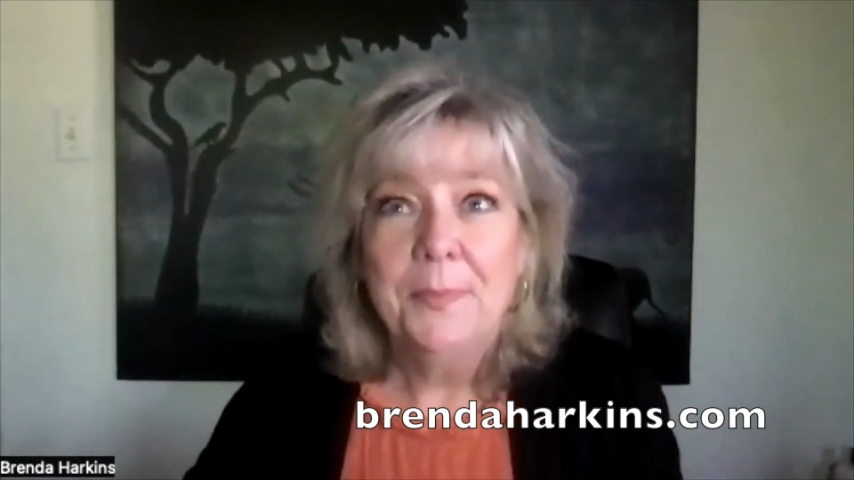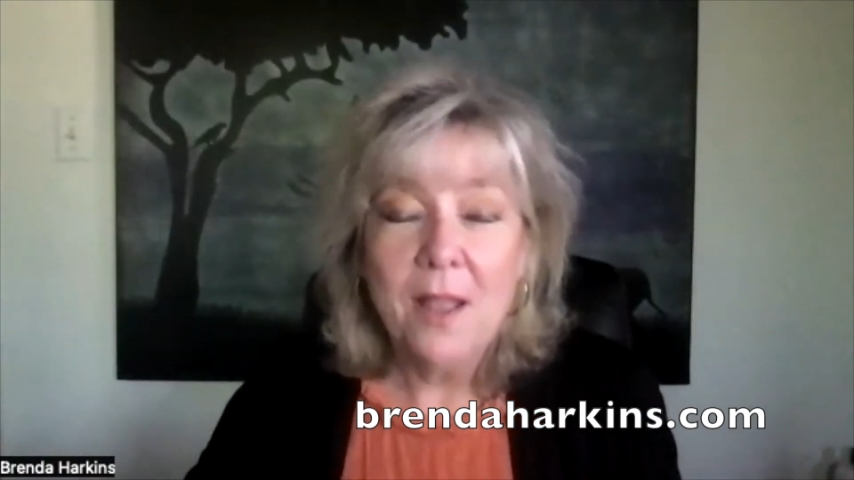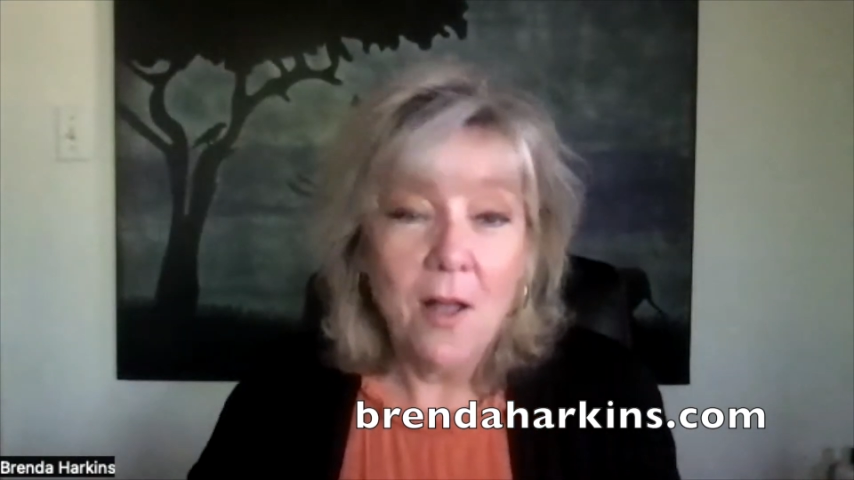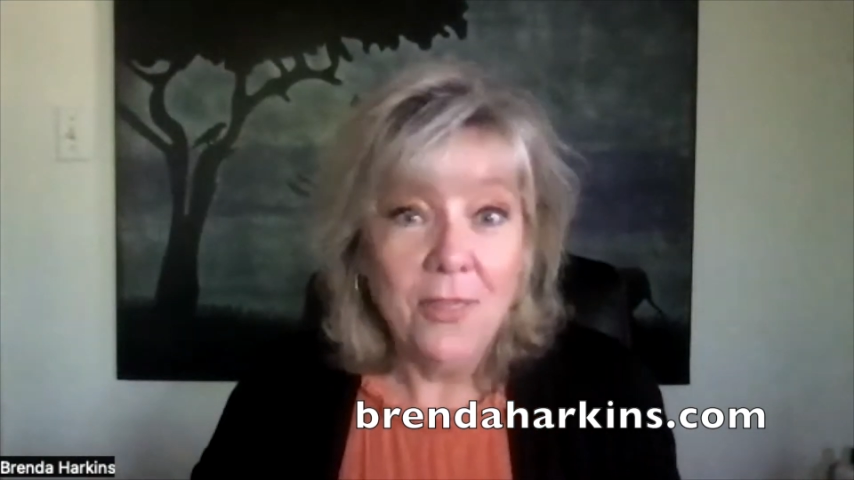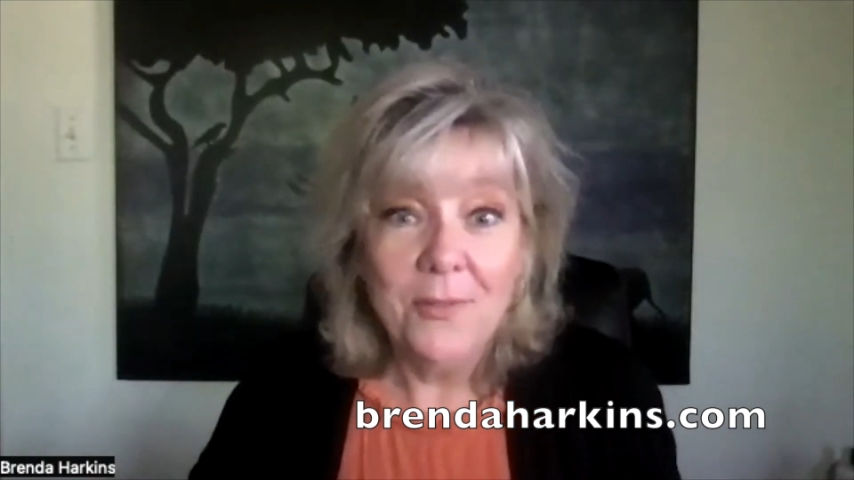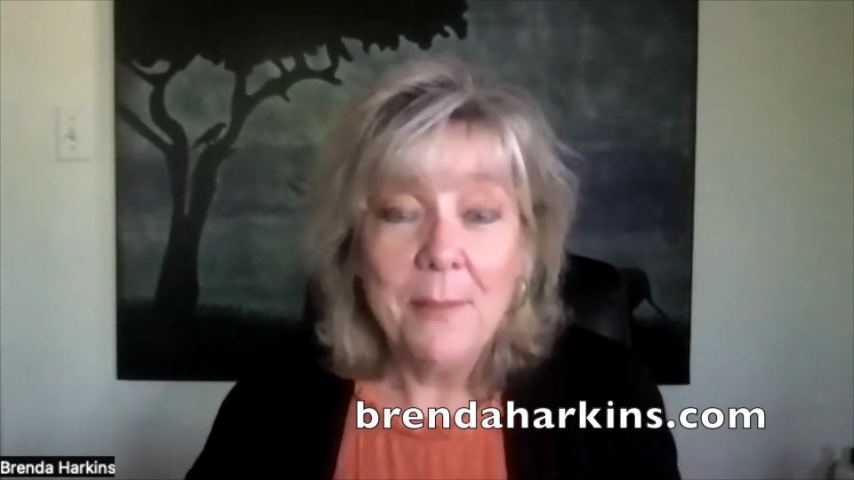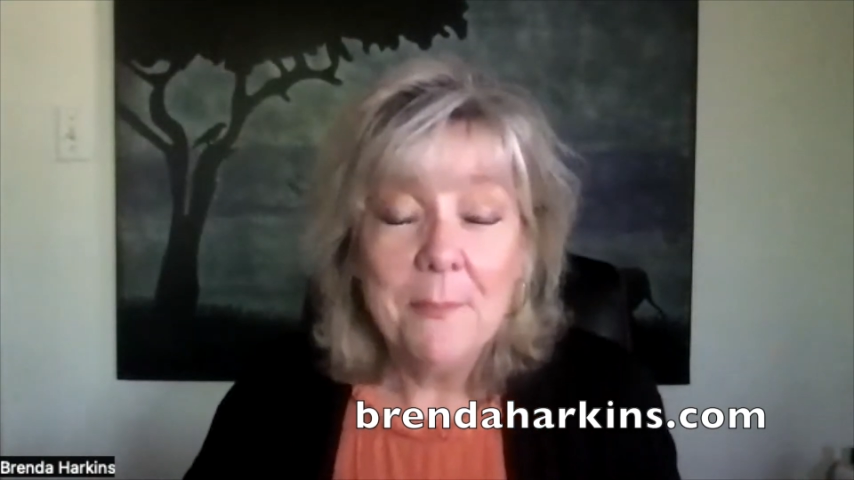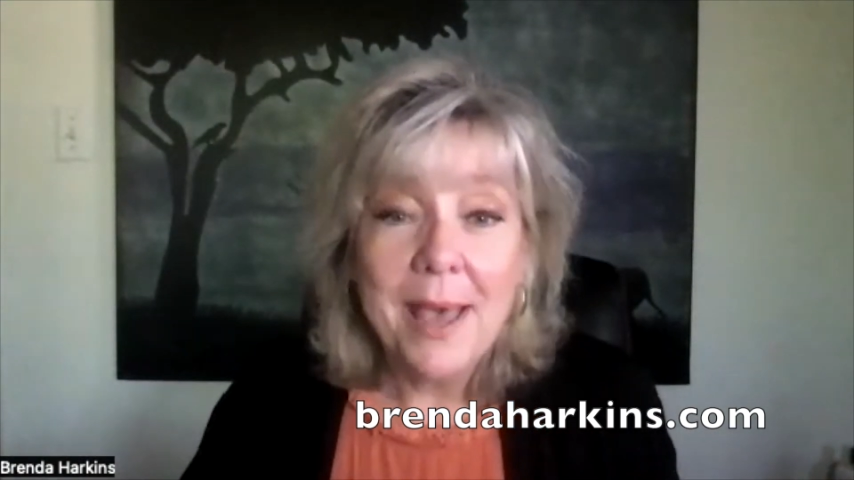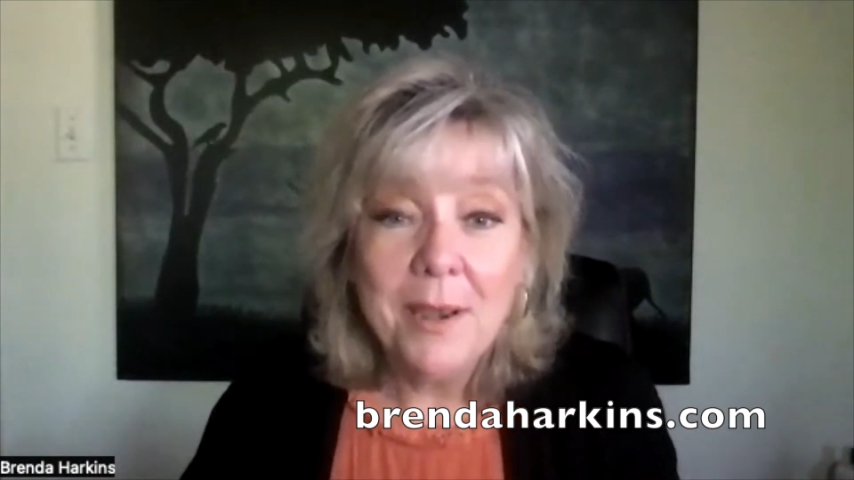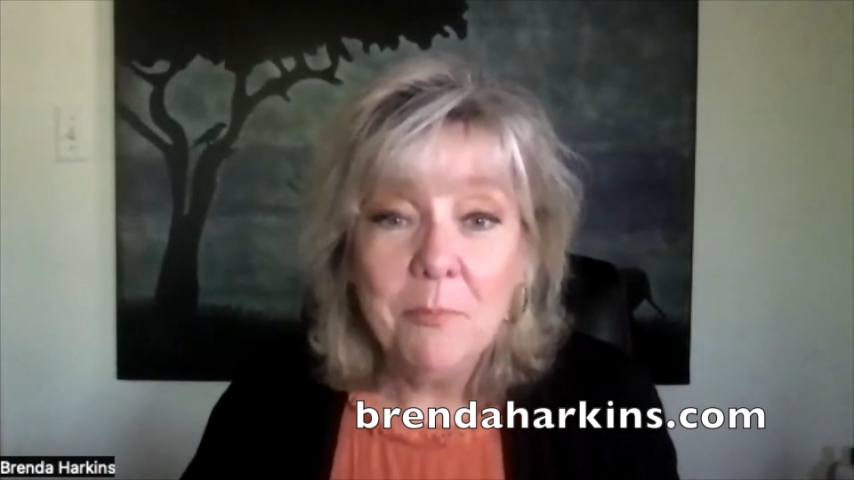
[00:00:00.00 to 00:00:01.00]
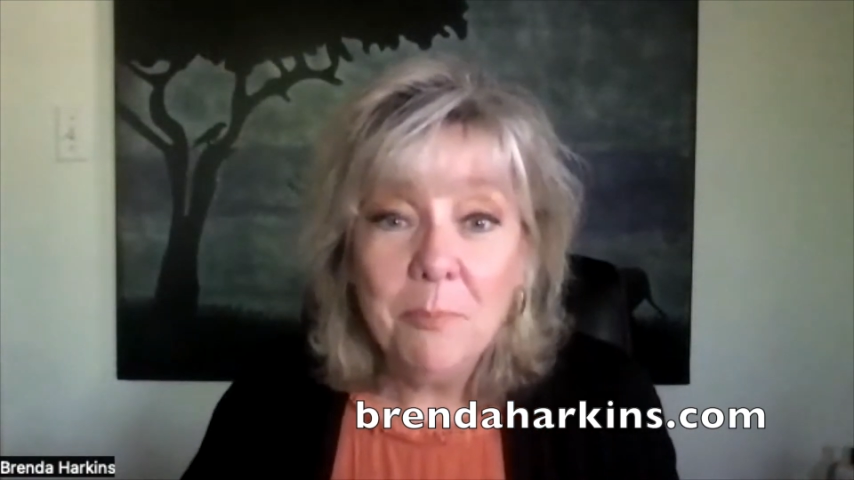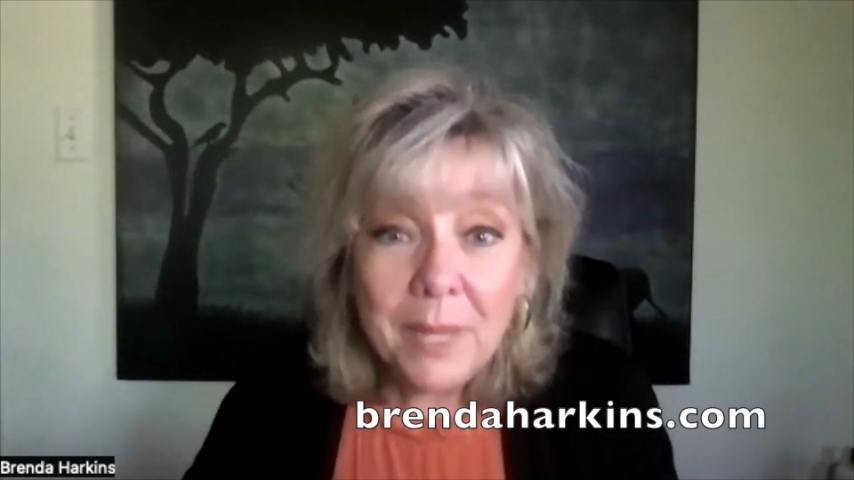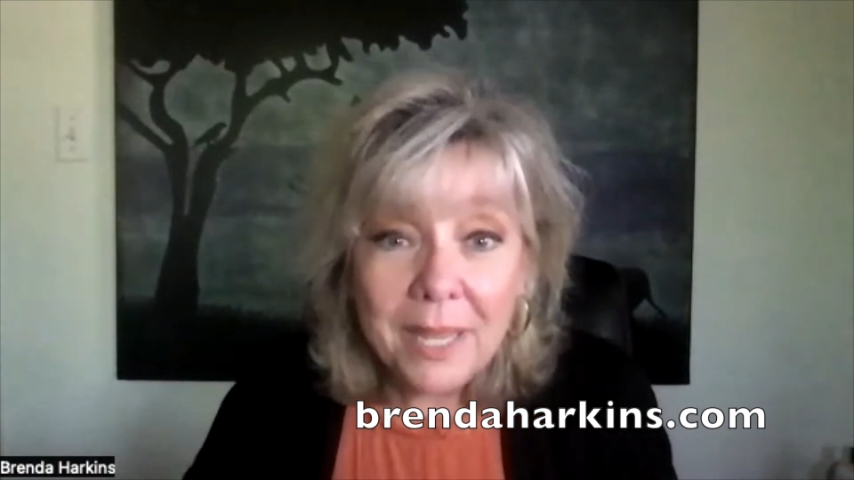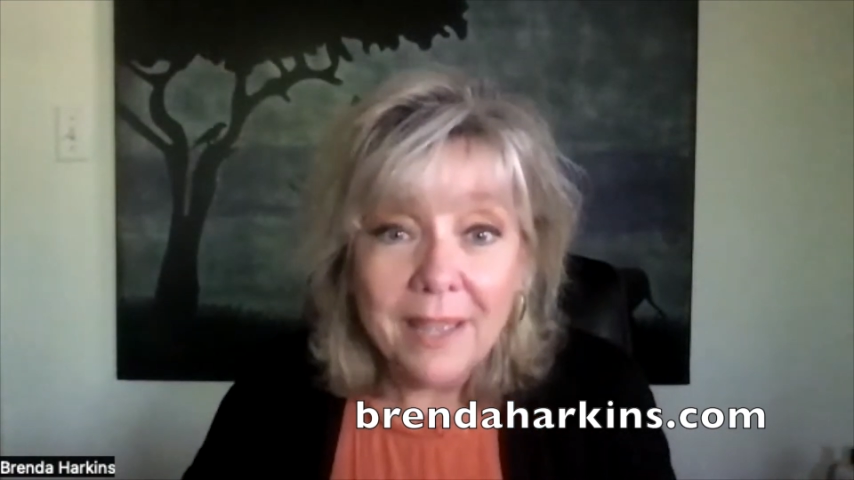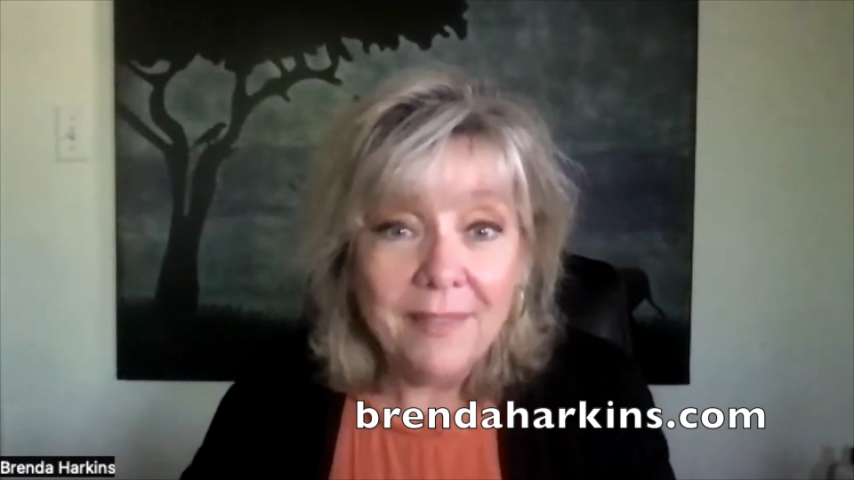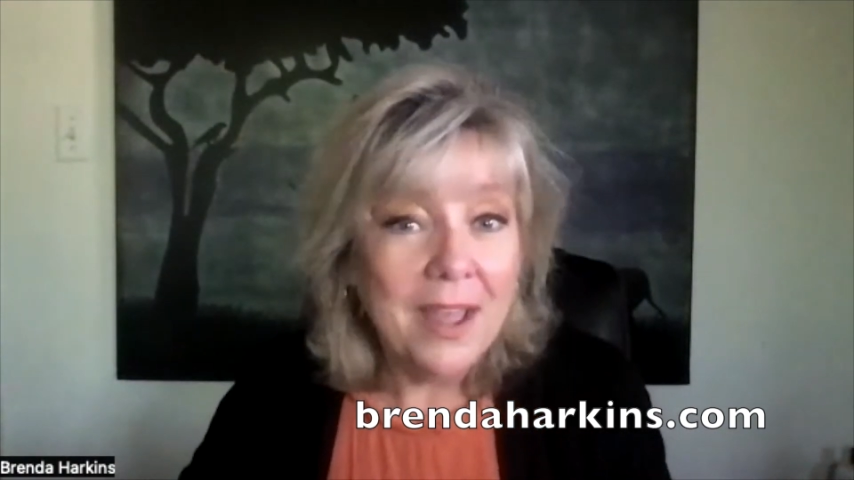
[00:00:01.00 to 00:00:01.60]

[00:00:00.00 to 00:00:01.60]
Although that might have been,